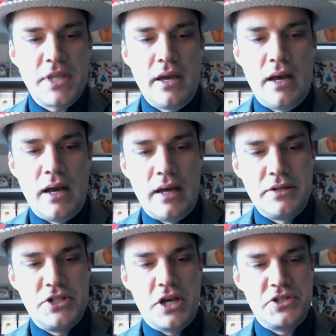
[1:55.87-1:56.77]

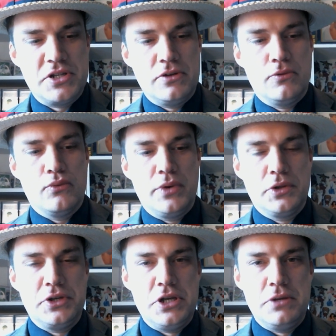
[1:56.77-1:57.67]
doesn't
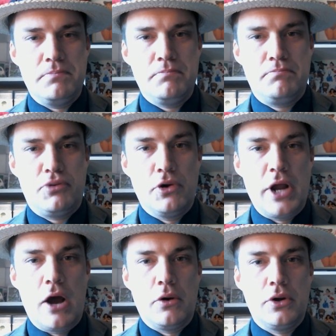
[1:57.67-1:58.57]
really put
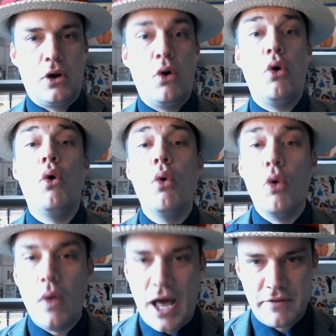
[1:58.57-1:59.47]
out a
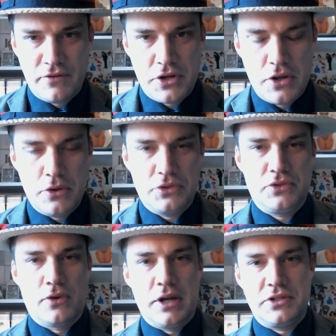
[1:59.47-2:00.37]
whole lot of
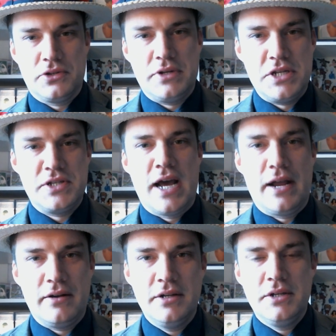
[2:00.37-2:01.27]
videos, right? So he's
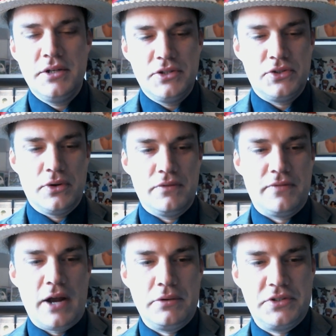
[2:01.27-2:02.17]
not sort
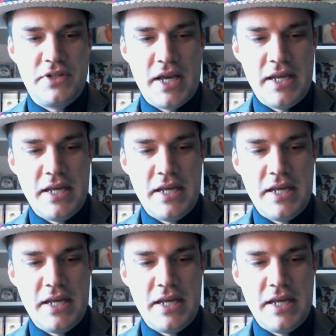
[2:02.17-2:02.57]
of, I would say